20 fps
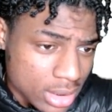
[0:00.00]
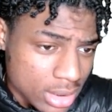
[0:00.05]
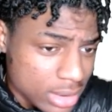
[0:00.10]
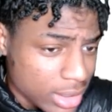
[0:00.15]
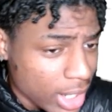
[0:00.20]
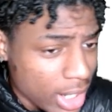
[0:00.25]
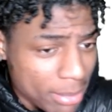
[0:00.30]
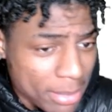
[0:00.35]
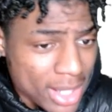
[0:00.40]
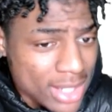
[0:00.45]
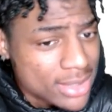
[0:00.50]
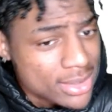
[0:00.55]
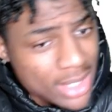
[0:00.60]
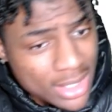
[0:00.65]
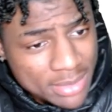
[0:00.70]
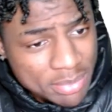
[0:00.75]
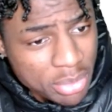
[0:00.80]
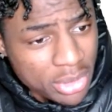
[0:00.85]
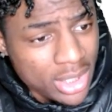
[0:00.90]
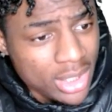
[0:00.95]
Damn, that's
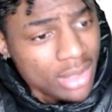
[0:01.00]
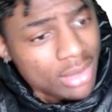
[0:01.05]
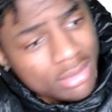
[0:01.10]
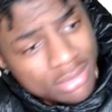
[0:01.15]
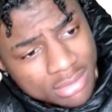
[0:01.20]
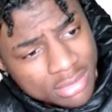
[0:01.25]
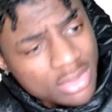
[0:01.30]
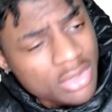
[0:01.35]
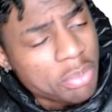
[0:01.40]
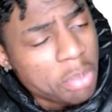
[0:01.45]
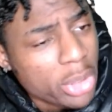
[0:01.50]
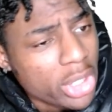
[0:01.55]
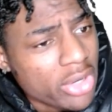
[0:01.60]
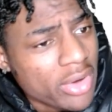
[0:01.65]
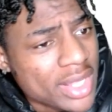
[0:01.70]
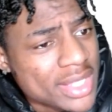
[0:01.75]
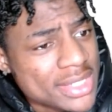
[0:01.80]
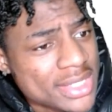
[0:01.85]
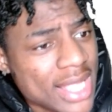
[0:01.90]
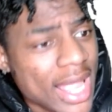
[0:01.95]
that's pretty pretty
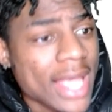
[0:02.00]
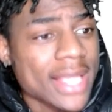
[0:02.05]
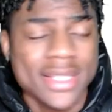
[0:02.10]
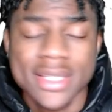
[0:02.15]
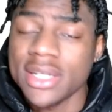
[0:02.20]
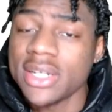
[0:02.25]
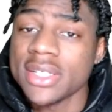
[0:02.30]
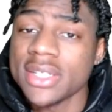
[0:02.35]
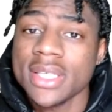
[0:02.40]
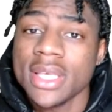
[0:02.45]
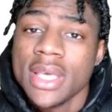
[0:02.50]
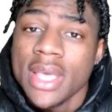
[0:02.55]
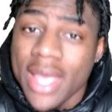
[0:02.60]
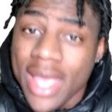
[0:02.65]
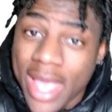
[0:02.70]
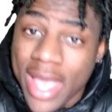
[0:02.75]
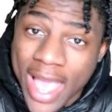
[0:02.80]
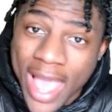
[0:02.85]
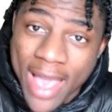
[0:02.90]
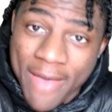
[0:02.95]
crazy stat. So there's
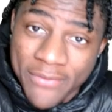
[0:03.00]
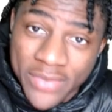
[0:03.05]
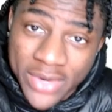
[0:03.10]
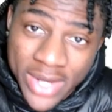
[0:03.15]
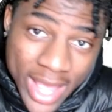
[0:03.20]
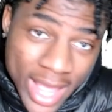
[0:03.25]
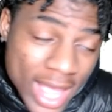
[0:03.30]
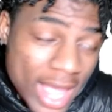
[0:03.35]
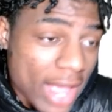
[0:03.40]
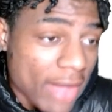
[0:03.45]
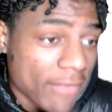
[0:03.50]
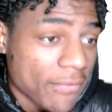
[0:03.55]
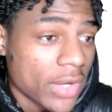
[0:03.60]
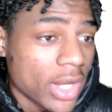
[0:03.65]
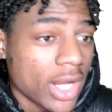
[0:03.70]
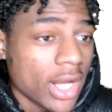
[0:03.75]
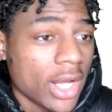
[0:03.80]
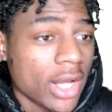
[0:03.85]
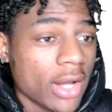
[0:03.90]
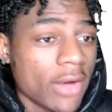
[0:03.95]
half and half,
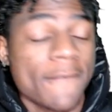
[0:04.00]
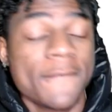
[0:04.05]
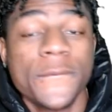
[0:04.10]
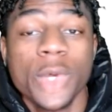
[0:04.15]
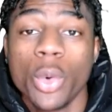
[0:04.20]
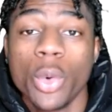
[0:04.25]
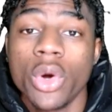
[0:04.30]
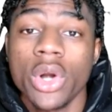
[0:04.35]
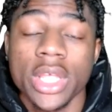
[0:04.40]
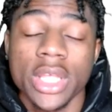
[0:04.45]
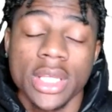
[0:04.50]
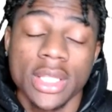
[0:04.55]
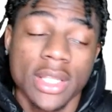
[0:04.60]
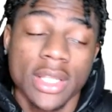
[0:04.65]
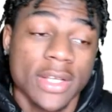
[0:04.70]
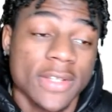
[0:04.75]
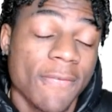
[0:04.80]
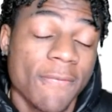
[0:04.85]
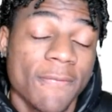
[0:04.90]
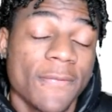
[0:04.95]
uh, 40.
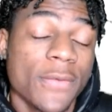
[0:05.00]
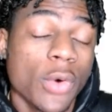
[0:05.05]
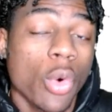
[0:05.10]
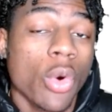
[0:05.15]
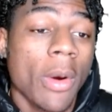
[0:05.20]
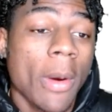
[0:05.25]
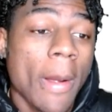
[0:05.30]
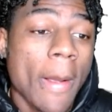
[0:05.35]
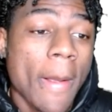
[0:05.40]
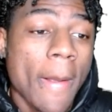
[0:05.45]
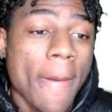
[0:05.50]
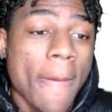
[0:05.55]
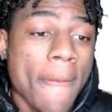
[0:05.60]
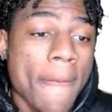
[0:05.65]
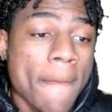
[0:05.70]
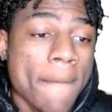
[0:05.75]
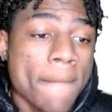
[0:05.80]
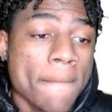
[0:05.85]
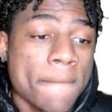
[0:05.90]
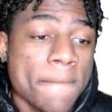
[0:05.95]
There's 4
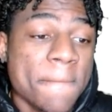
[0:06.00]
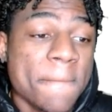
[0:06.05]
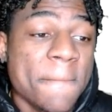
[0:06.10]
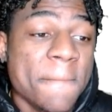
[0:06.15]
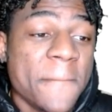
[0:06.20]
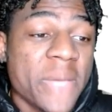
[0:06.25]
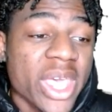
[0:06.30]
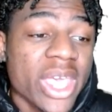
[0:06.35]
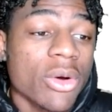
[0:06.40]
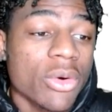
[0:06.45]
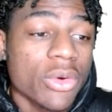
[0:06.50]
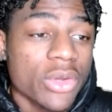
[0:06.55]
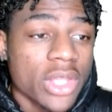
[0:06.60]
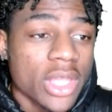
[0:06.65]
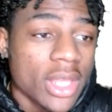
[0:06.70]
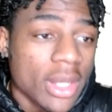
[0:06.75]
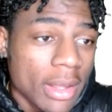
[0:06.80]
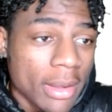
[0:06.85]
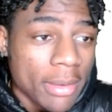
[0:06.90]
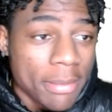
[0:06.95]

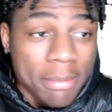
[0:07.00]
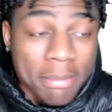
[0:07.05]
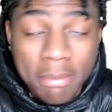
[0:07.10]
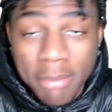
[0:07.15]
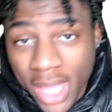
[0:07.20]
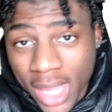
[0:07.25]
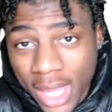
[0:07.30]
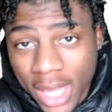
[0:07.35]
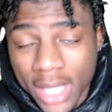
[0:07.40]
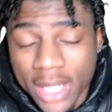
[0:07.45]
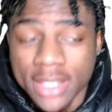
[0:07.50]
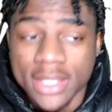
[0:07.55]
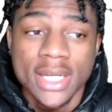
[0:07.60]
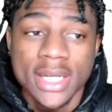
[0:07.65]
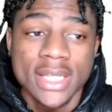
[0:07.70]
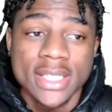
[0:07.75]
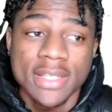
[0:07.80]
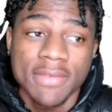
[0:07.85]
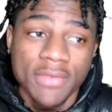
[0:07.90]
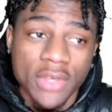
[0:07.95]
billion men
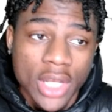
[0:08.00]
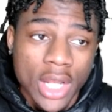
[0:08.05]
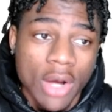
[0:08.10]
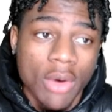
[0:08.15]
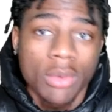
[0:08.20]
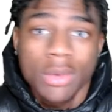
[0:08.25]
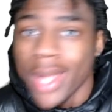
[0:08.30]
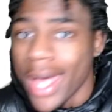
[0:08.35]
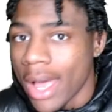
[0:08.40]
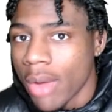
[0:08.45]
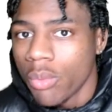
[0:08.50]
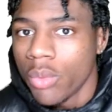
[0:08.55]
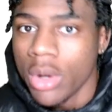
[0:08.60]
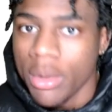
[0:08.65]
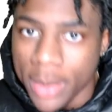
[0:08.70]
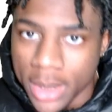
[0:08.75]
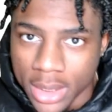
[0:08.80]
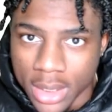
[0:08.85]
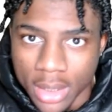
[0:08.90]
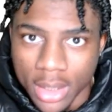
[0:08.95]
because of, you know, not
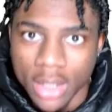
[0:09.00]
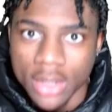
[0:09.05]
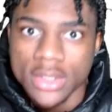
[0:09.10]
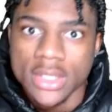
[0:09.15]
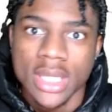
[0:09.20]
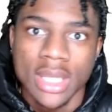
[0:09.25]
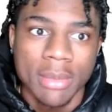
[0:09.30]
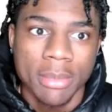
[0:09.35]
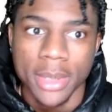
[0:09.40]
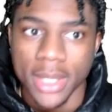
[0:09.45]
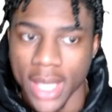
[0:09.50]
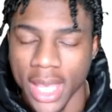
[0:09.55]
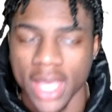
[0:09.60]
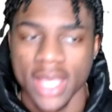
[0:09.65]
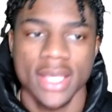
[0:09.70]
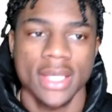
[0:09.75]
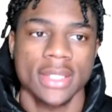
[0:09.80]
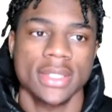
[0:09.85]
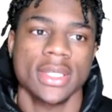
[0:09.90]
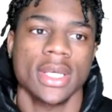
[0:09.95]
women can go to the
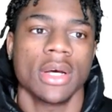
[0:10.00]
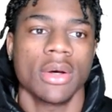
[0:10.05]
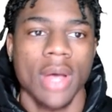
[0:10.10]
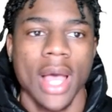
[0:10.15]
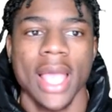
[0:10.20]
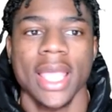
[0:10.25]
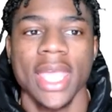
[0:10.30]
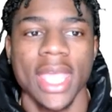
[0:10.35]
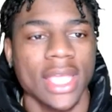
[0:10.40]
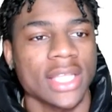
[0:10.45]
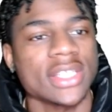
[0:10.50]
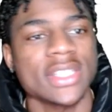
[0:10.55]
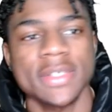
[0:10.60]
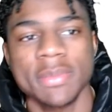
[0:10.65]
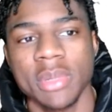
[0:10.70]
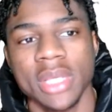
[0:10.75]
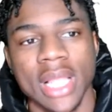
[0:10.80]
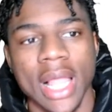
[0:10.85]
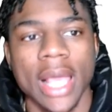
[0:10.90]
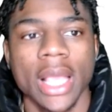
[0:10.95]
NBA. So I can't just
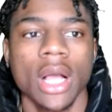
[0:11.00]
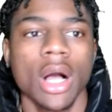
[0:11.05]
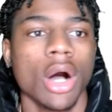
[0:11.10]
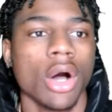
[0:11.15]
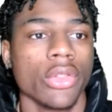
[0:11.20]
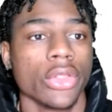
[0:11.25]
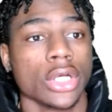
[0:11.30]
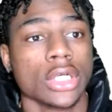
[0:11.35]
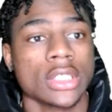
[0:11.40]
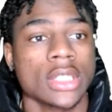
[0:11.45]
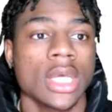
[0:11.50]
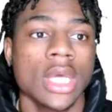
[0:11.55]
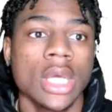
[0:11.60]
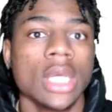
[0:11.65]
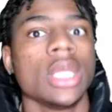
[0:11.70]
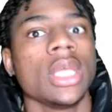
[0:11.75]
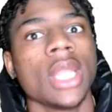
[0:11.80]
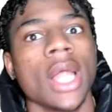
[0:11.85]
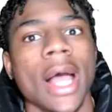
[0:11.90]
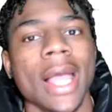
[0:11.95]
be like, oh, there's,
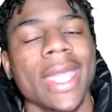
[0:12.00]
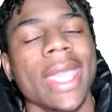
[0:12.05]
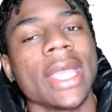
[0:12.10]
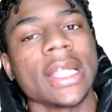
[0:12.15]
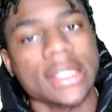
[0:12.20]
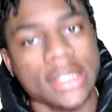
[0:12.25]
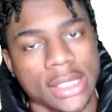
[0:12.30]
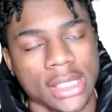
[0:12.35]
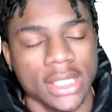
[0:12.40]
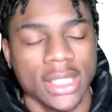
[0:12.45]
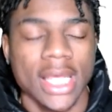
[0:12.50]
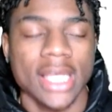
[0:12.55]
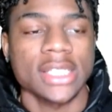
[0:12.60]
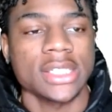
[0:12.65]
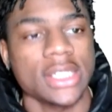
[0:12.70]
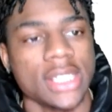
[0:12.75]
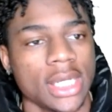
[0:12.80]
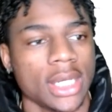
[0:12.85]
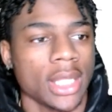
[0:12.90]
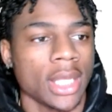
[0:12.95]
you know, I can't cheat.
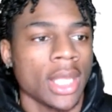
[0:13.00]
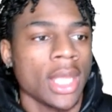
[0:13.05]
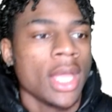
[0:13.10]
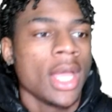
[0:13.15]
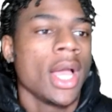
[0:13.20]
That's cheating.